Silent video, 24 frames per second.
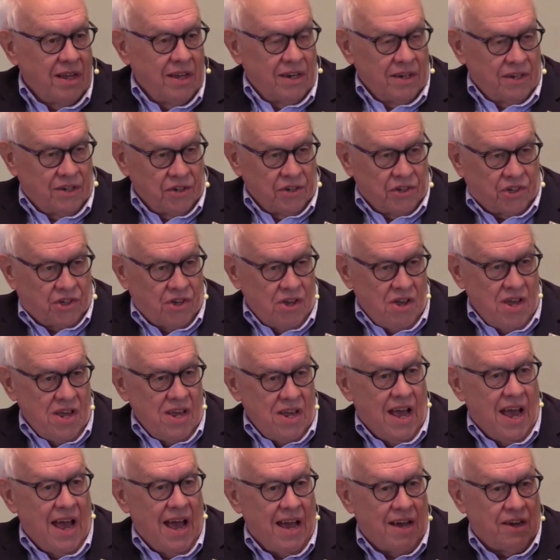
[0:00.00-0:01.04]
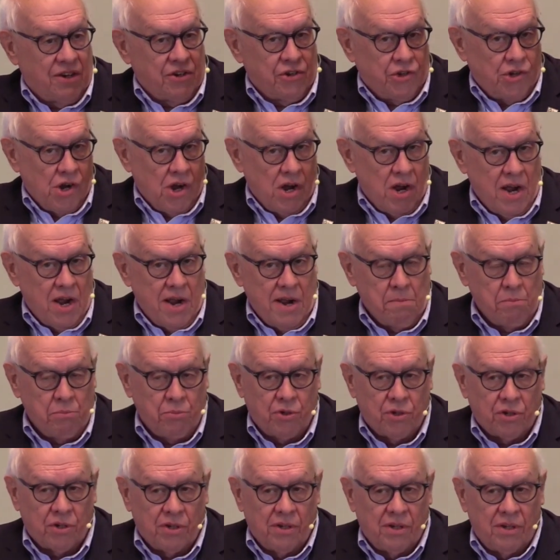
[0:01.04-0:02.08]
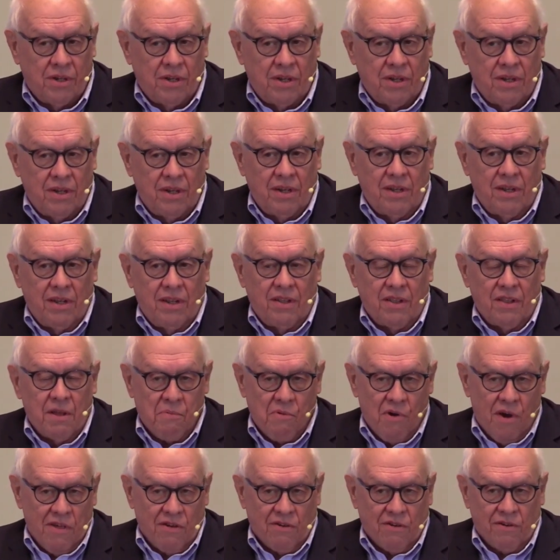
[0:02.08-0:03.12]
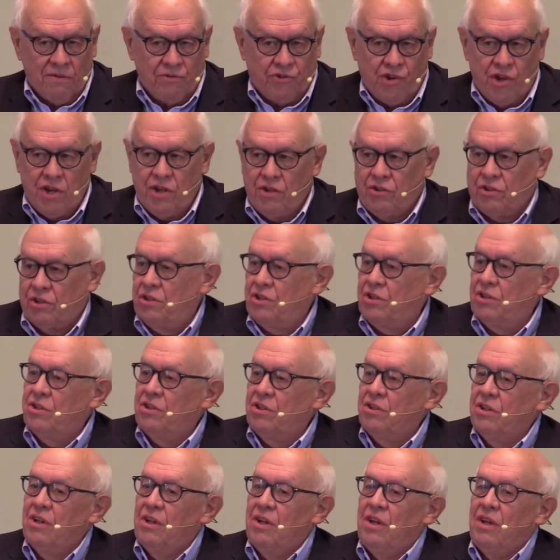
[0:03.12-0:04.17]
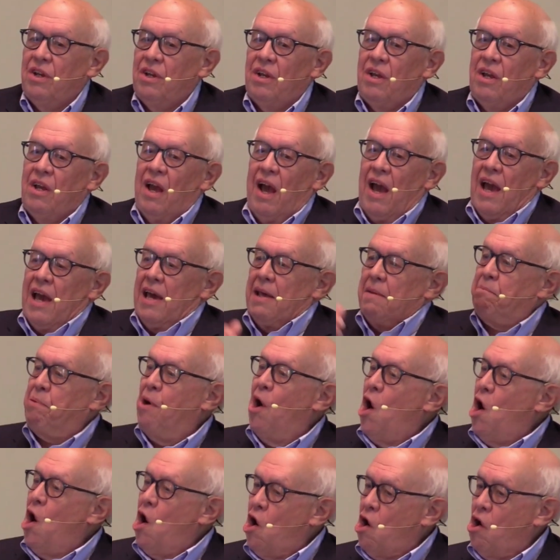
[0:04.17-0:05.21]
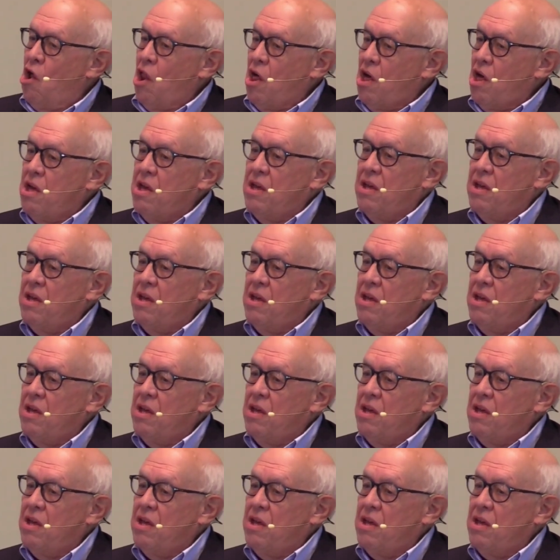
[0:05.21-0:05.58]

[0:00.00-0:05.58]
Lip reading: to see how James, the brother of Jesus, and Paul,